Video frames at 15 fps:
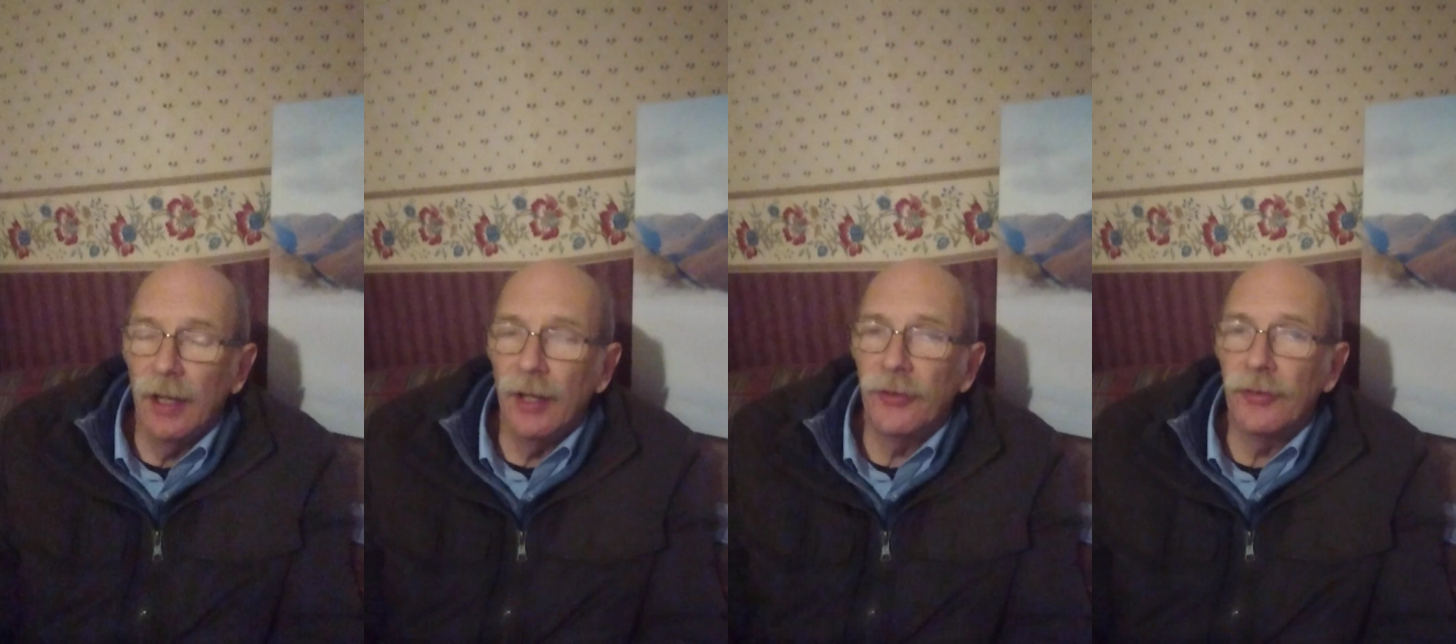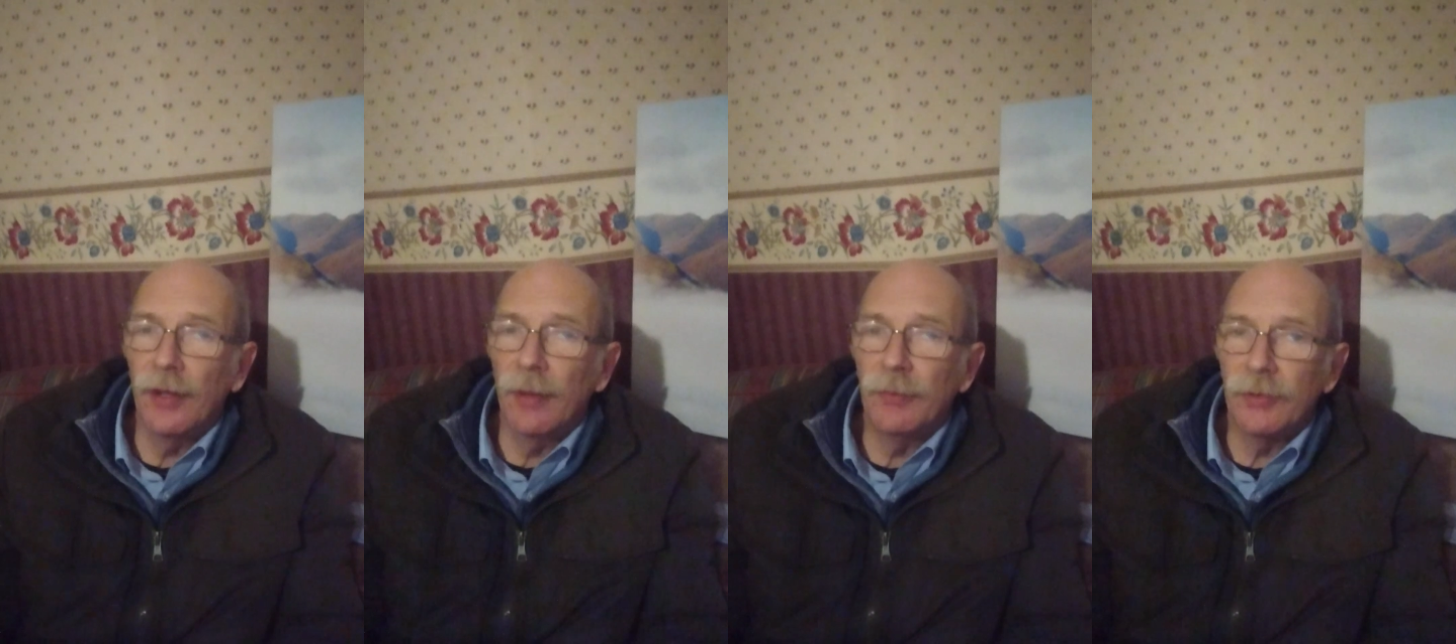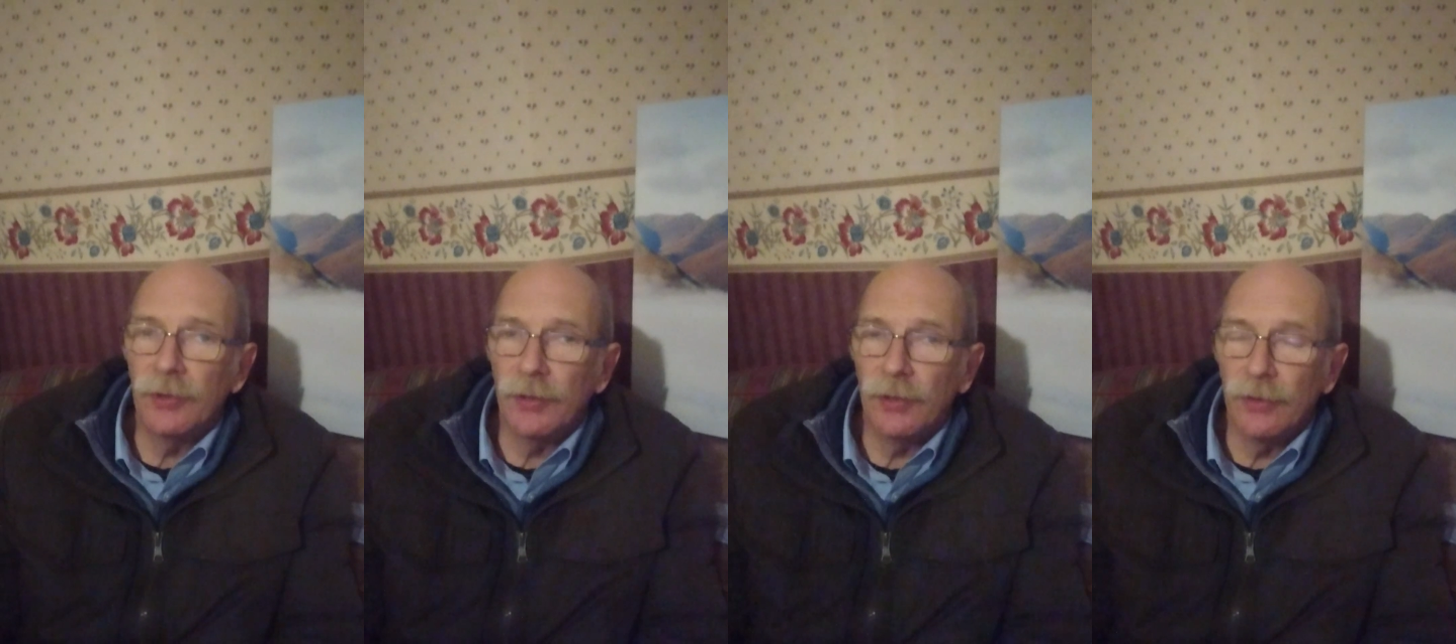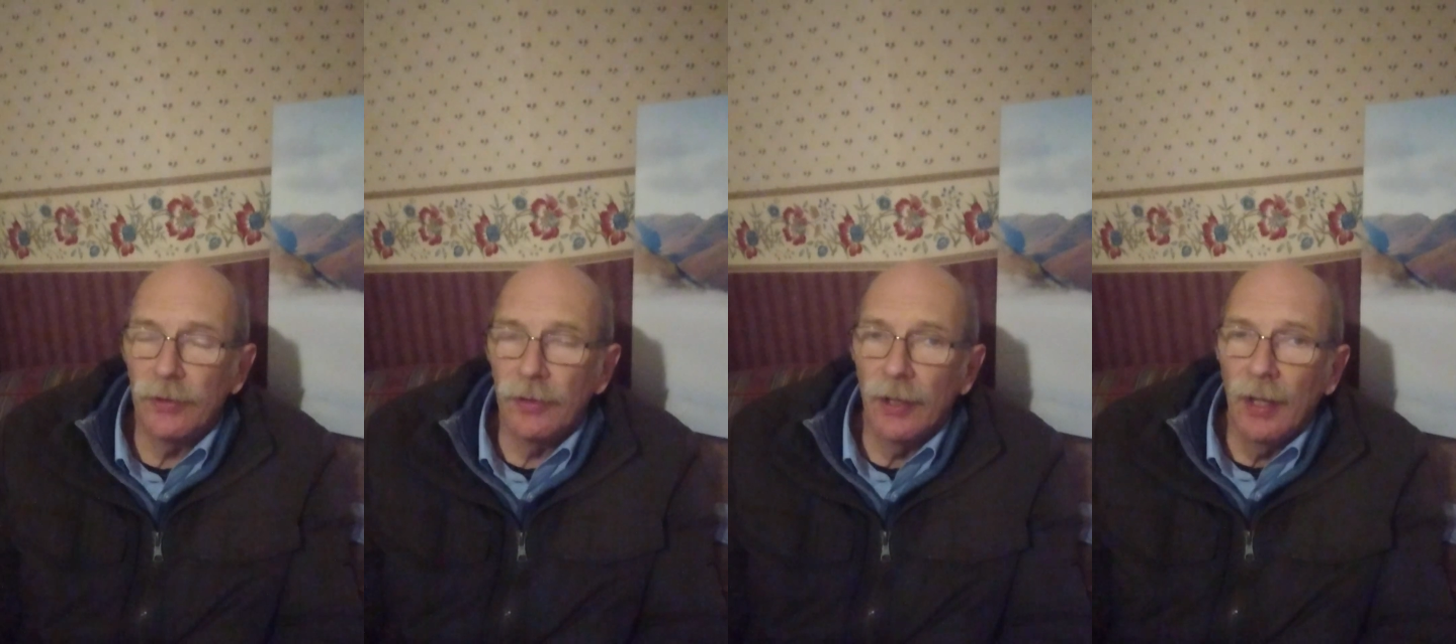
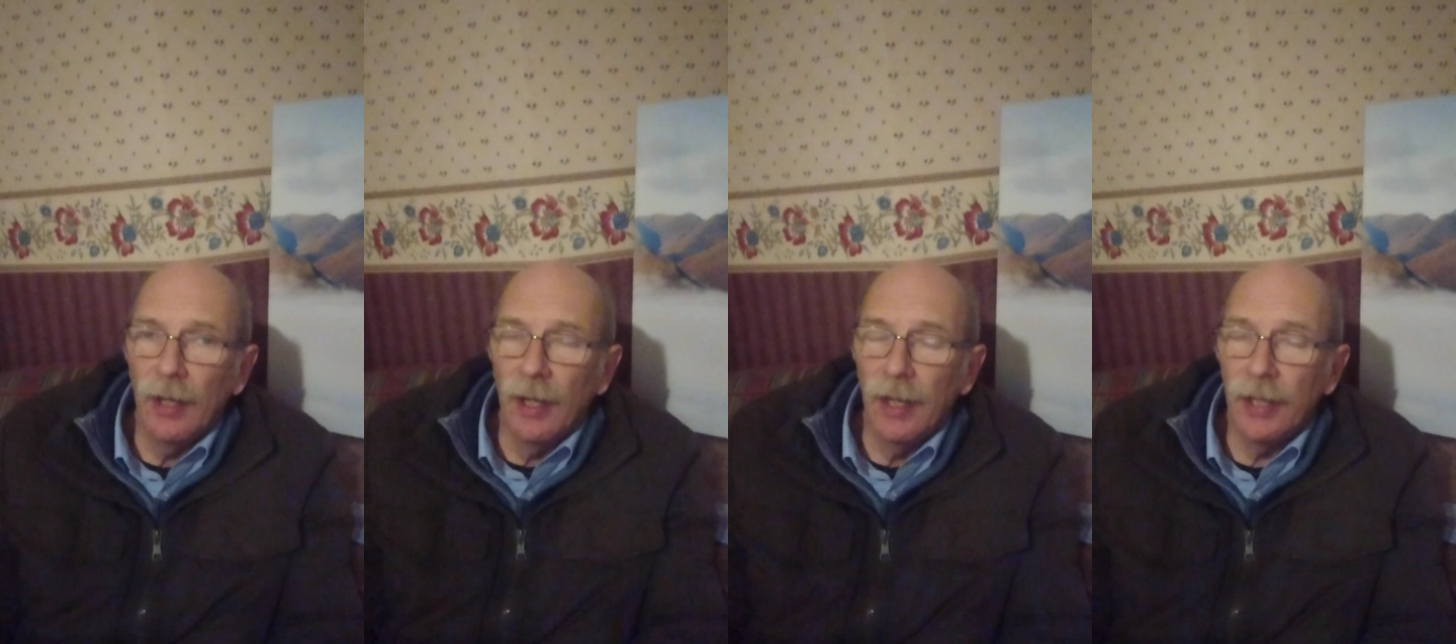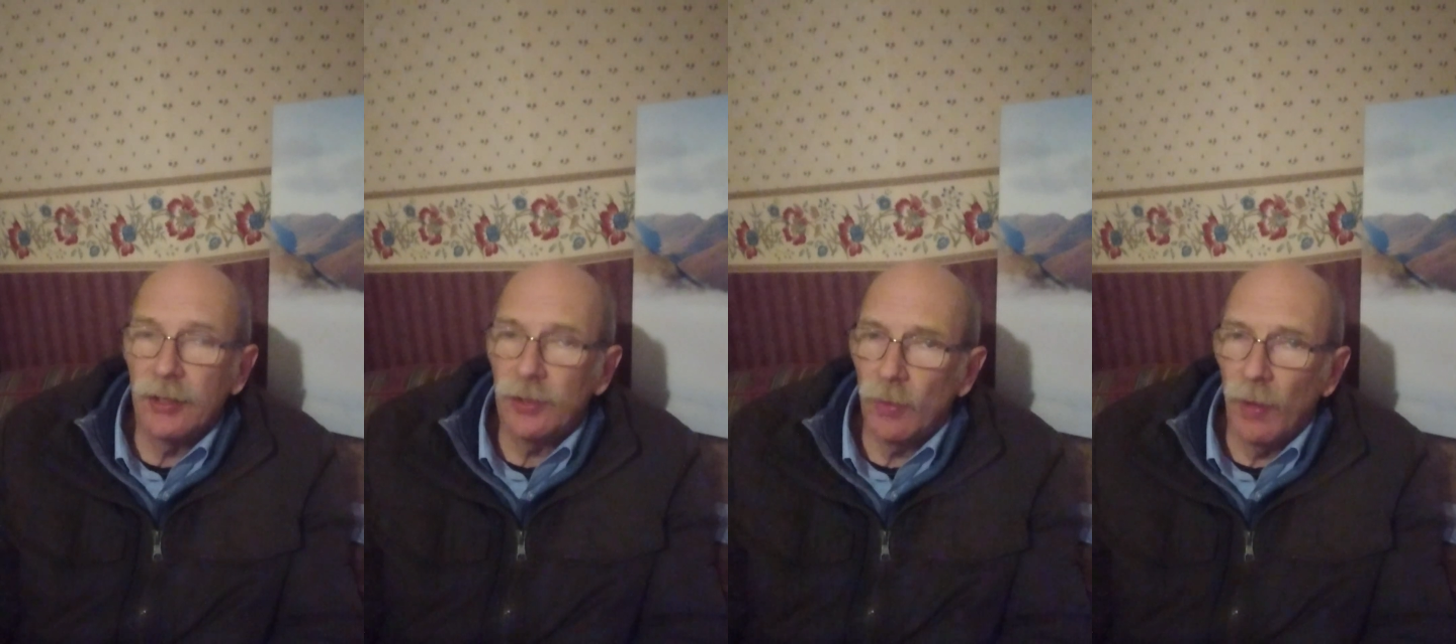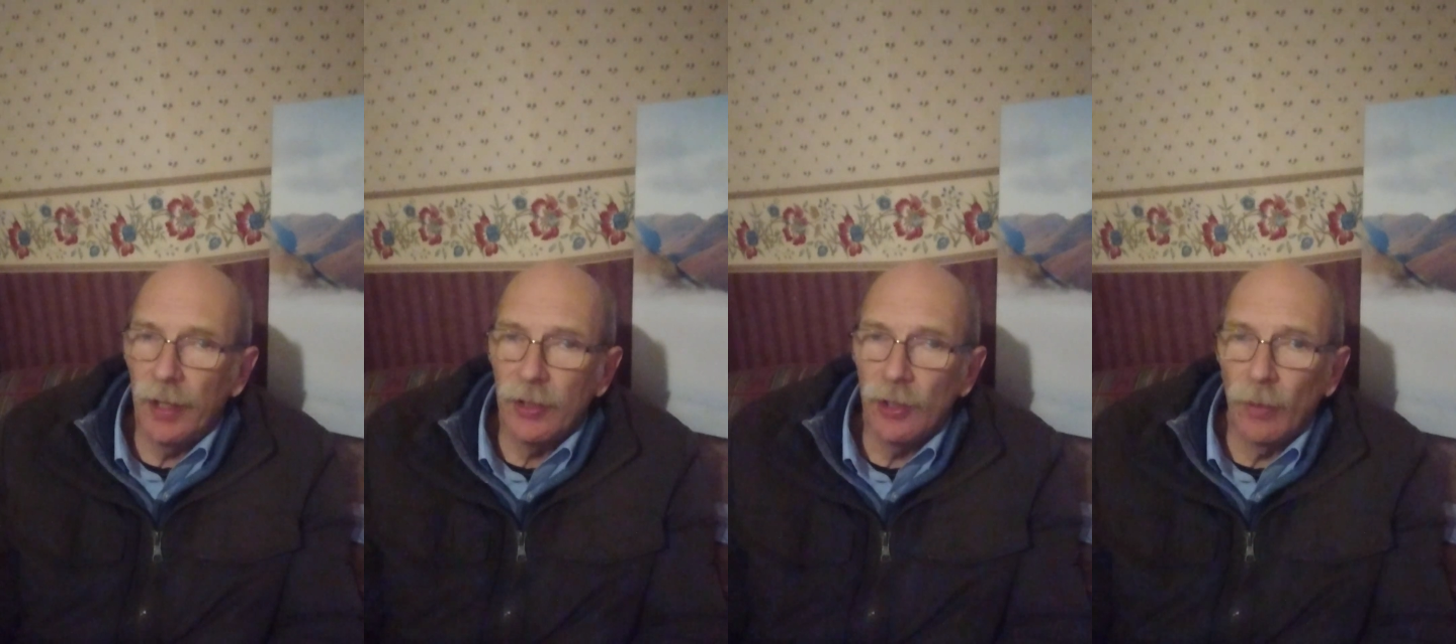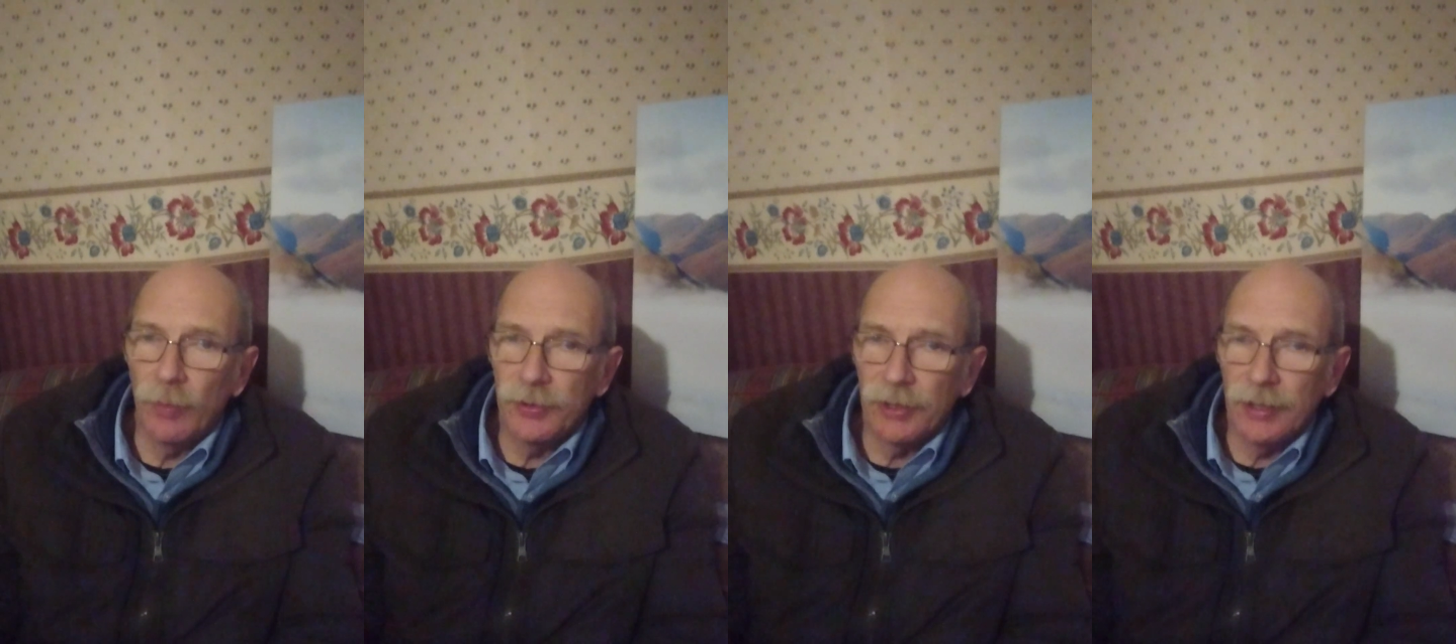assumptions is quite the
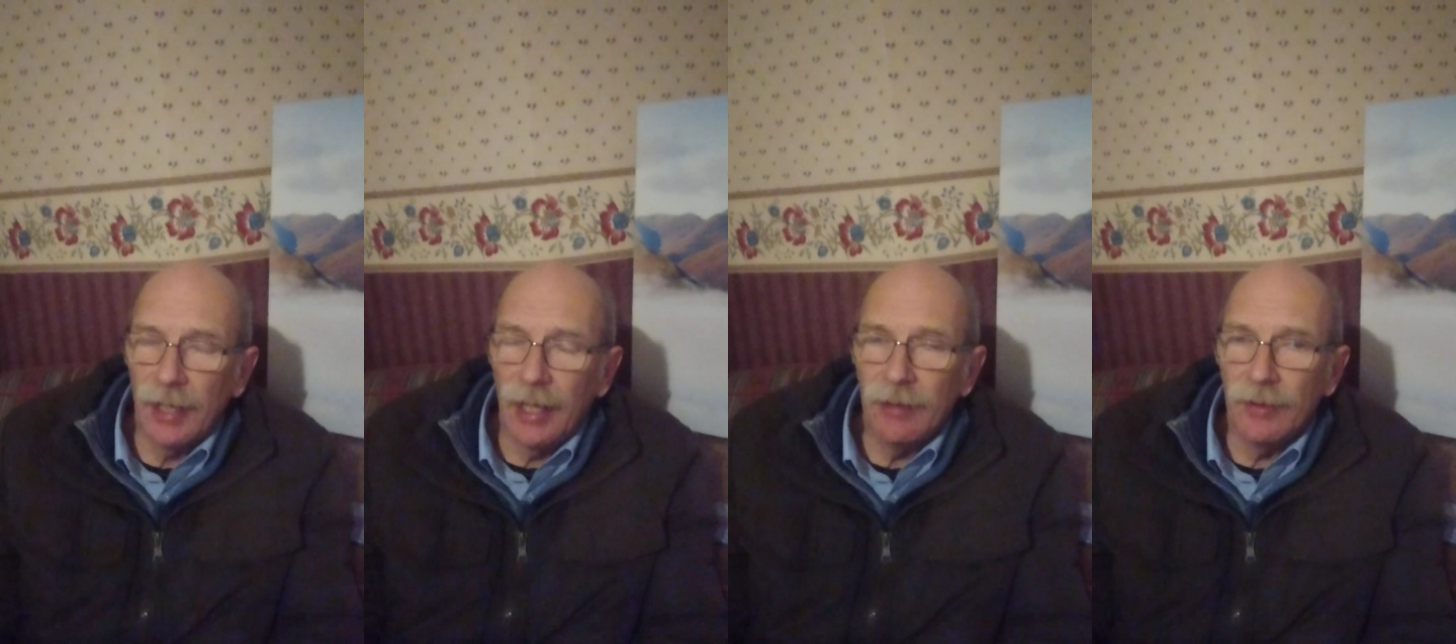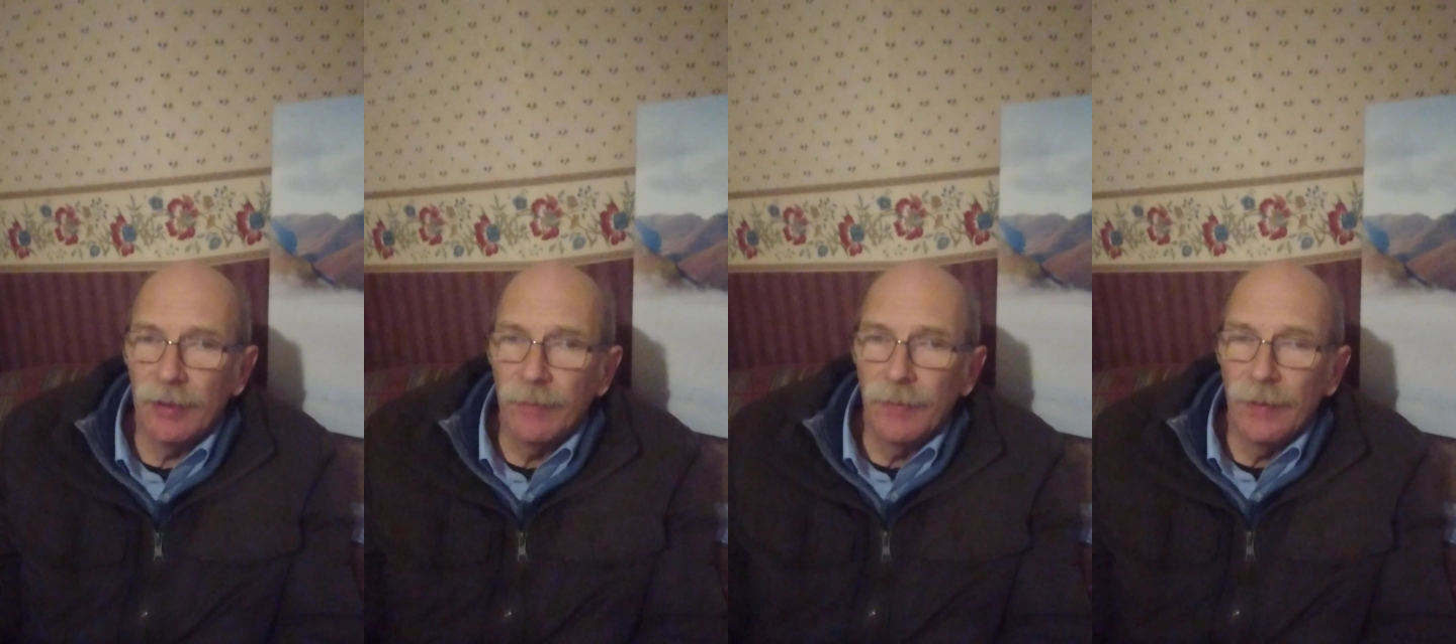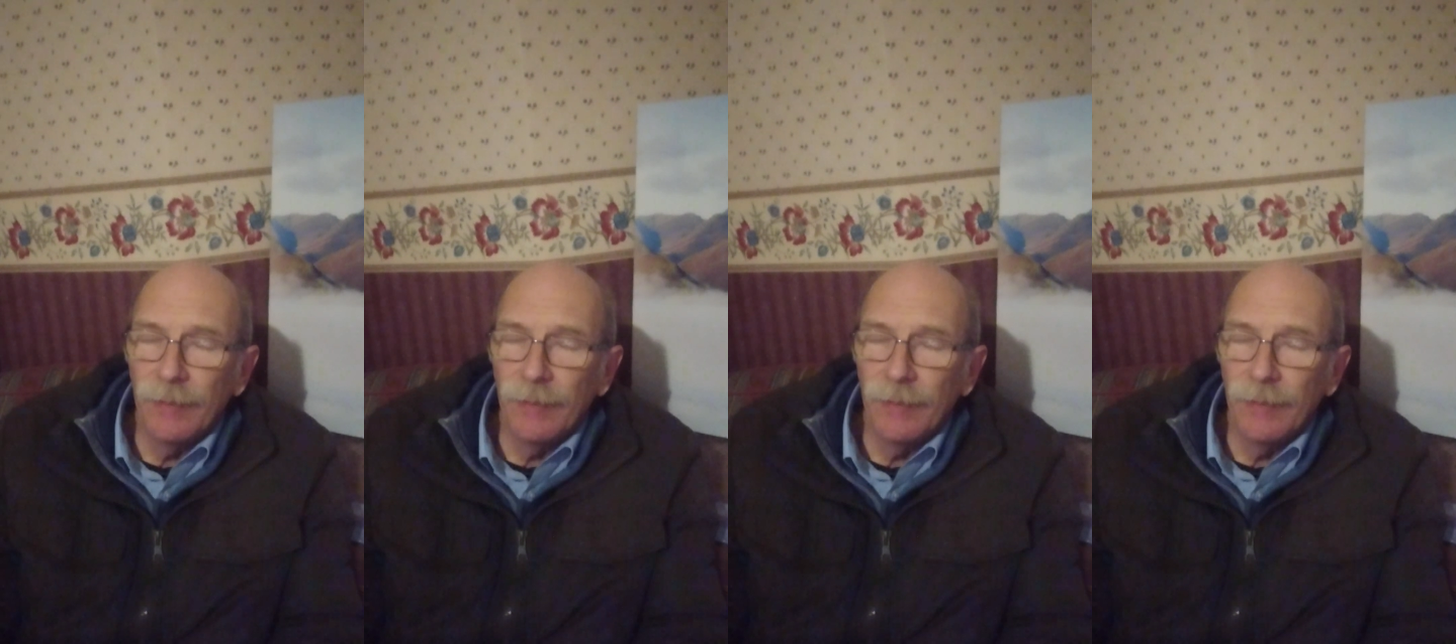opposite. And